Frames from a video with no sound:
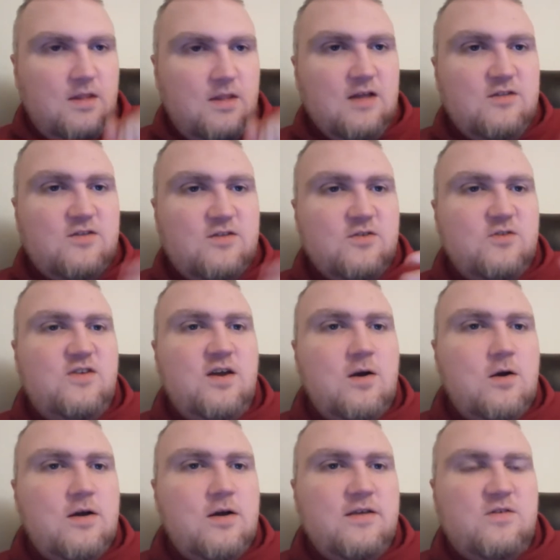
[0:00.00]
And so
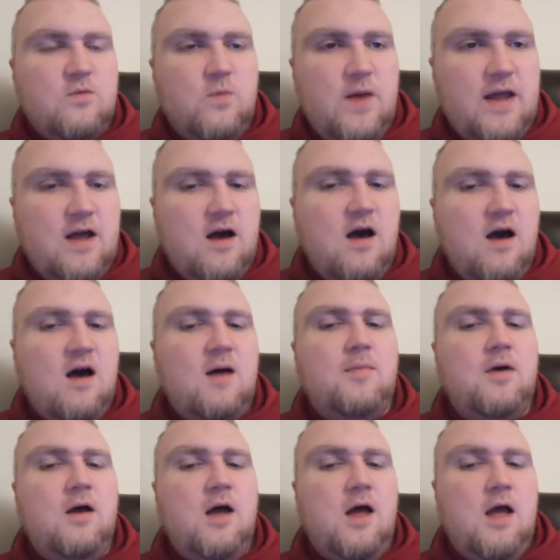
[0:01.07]
Sarah is to wake up
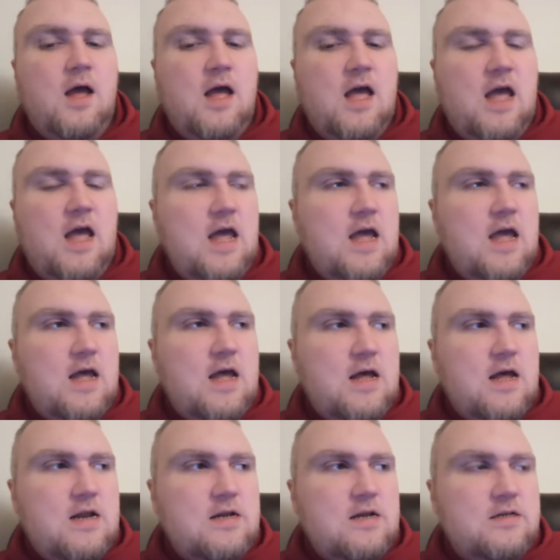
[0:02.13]

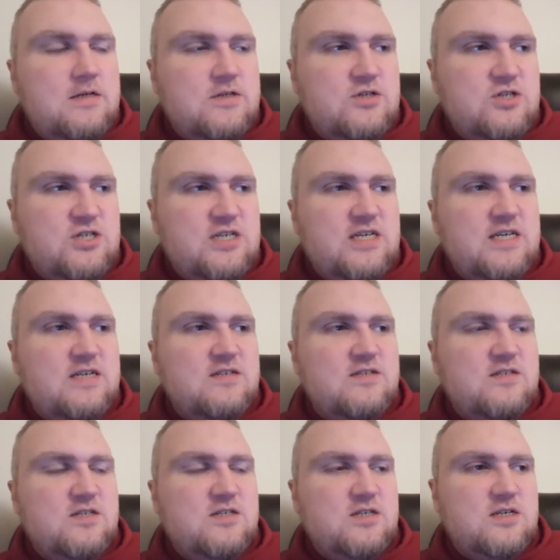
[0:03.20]
and she
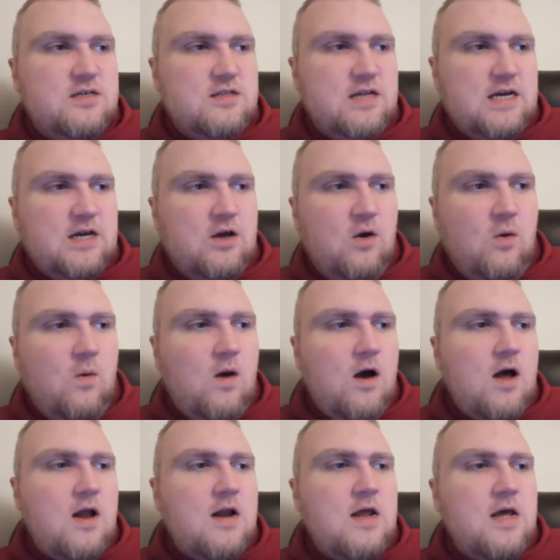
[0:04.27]
is to like go
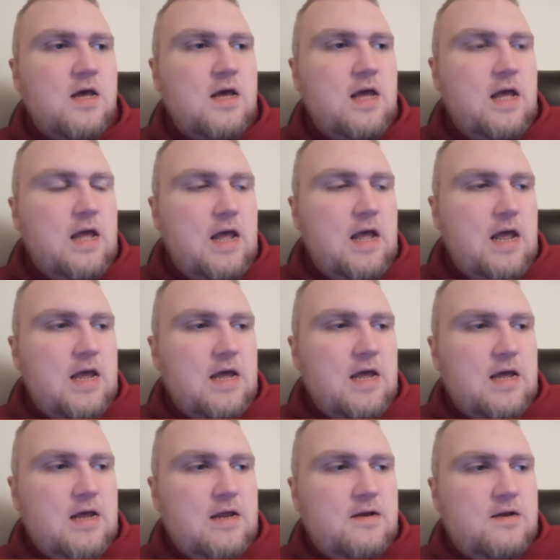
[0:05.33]
on
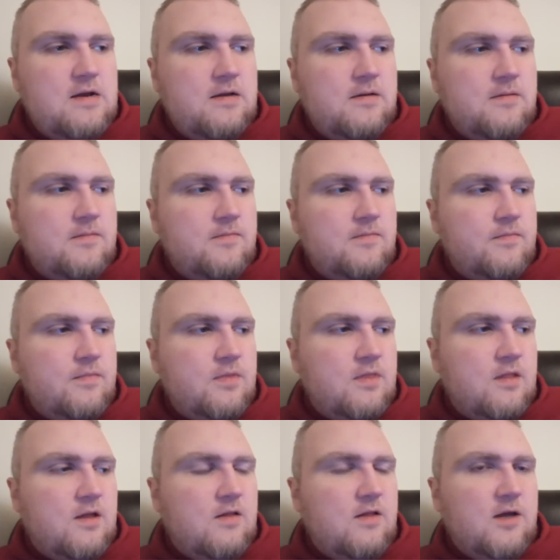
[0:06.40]
and
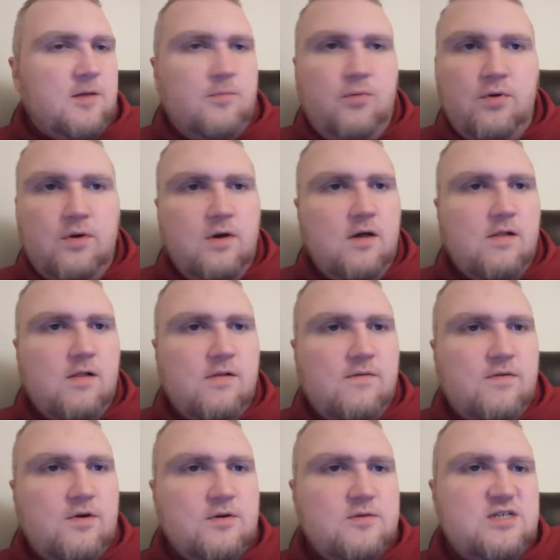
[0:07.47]
like put all of
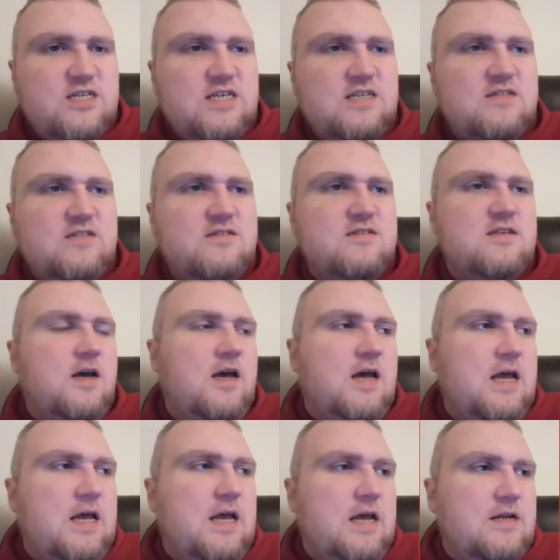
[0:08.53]
her sheets
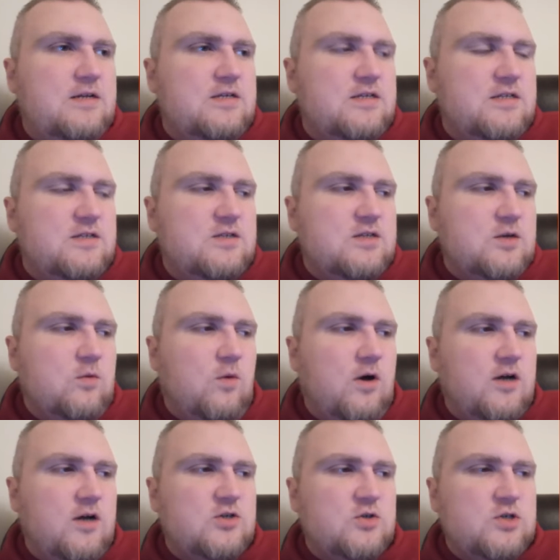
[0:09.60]
into this like
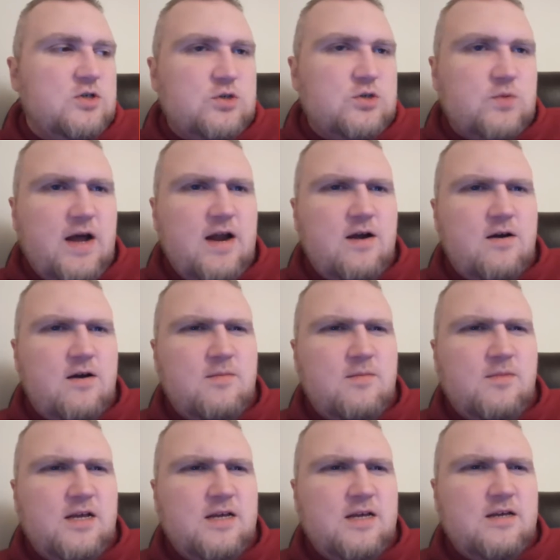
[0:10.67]
washer and dryer. I'm
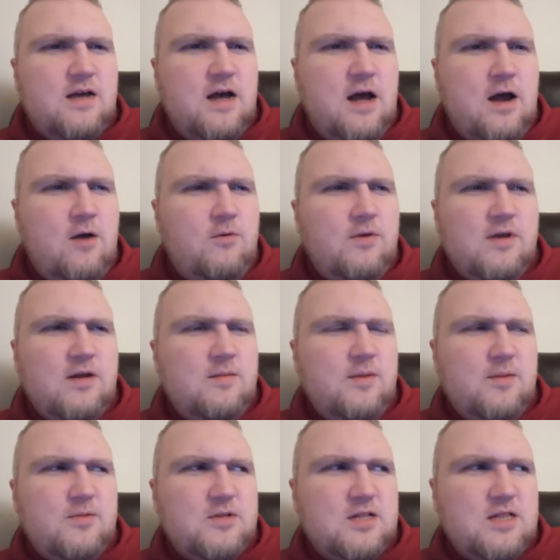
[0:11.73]
like, how are you going to be
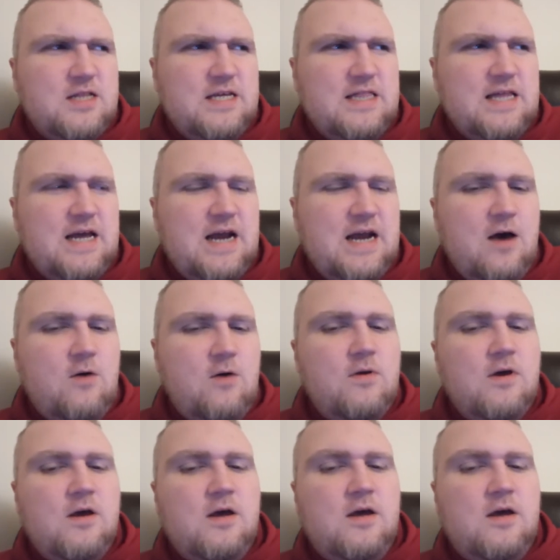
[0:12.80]
able to clean that out?